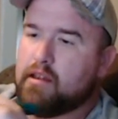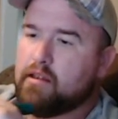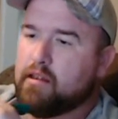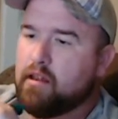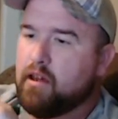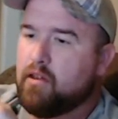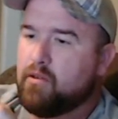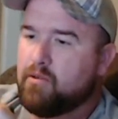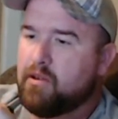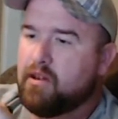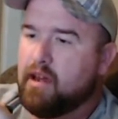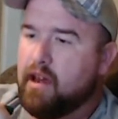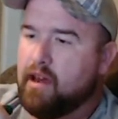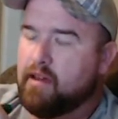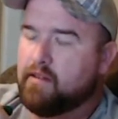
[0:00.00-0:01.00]
The other one
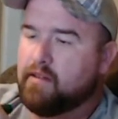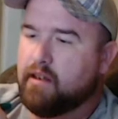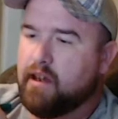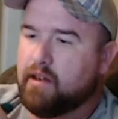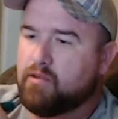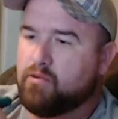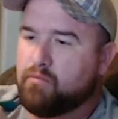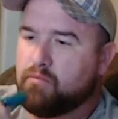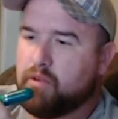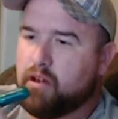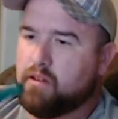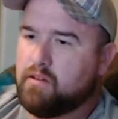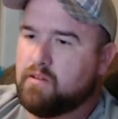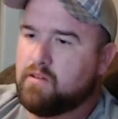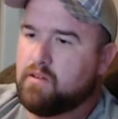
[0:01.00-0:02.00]
has an actual
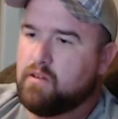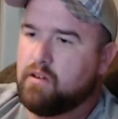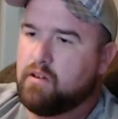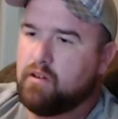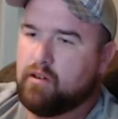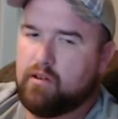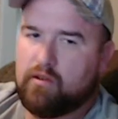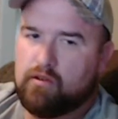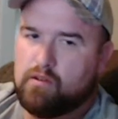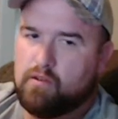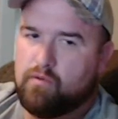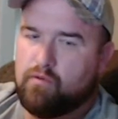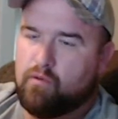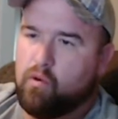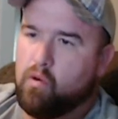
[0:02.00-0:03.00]
button, so you can use
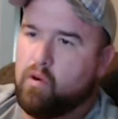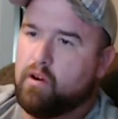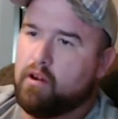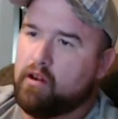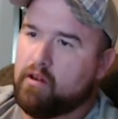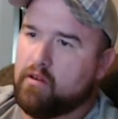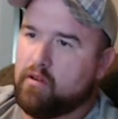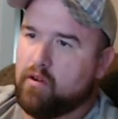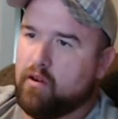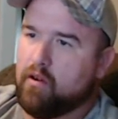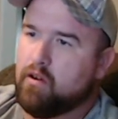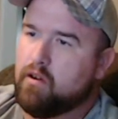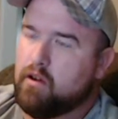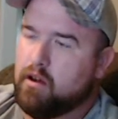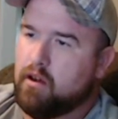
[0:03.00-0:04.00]
it for
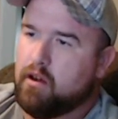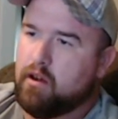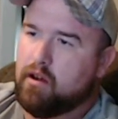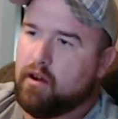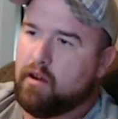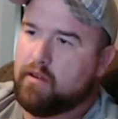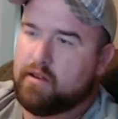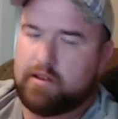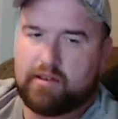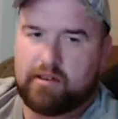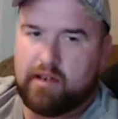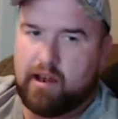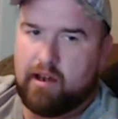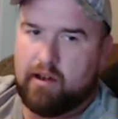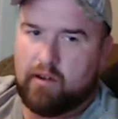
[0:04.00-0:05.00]
either this
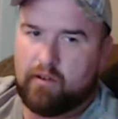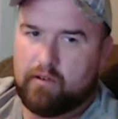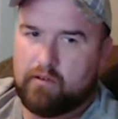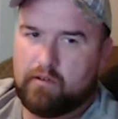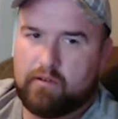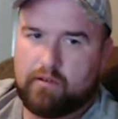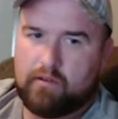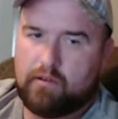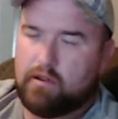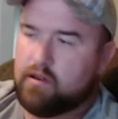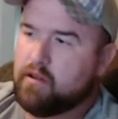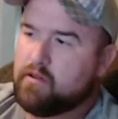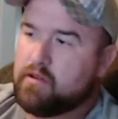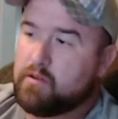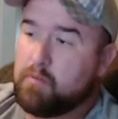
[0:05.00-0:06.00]
style
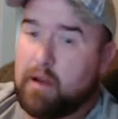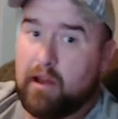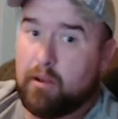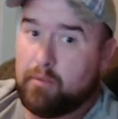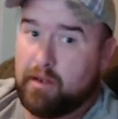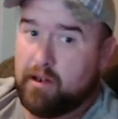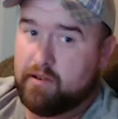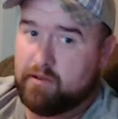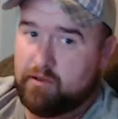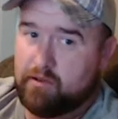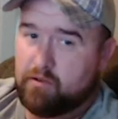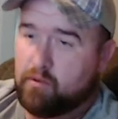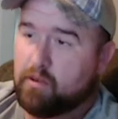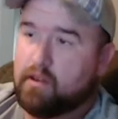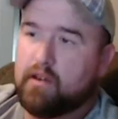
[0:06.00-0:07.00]
smilomizer
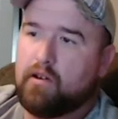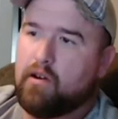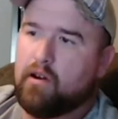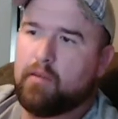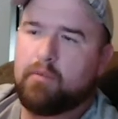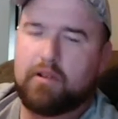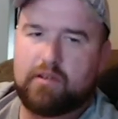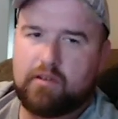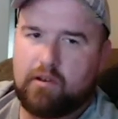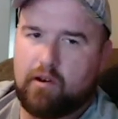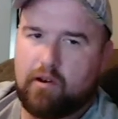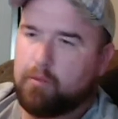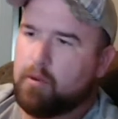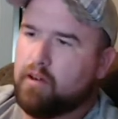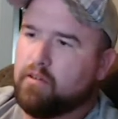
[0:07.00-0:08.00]
is what they call it, but it's a
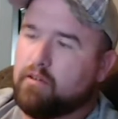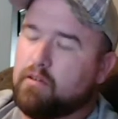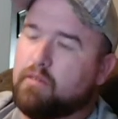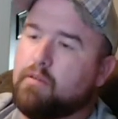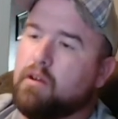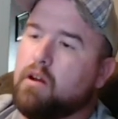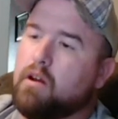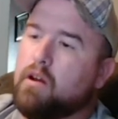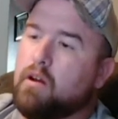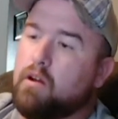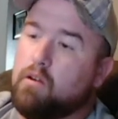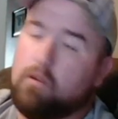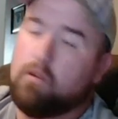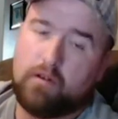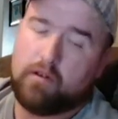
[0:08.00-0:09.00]
cartomizer,
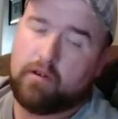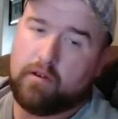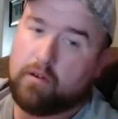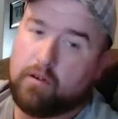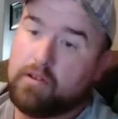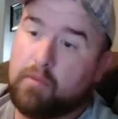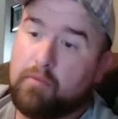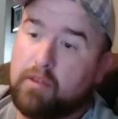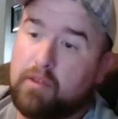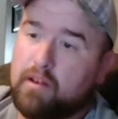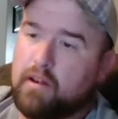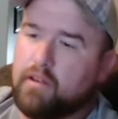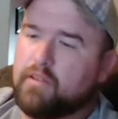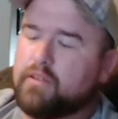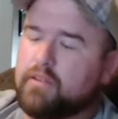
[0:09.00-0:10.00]
or something
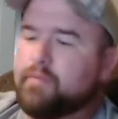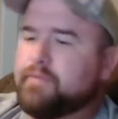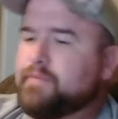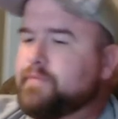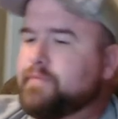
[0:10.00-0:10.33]
else.